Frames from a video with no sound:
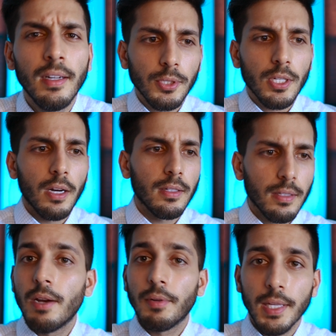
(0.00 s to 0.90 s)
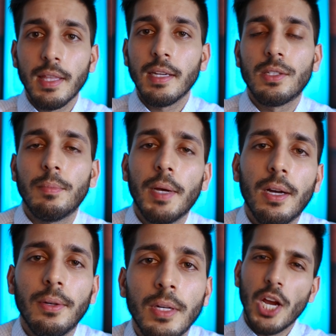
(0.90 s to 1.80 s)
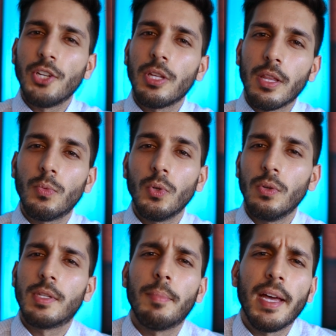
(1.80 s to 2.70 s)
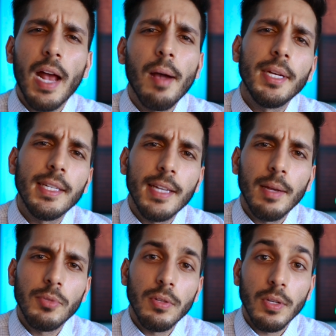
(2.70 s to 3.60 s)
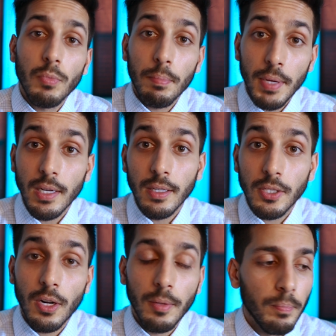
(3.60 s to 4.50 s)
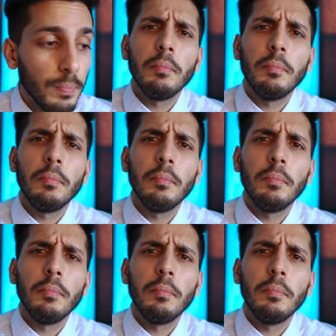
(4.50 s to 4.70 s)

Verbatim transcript: I would start hearing things about changing their rules about how many times you could repeat a term.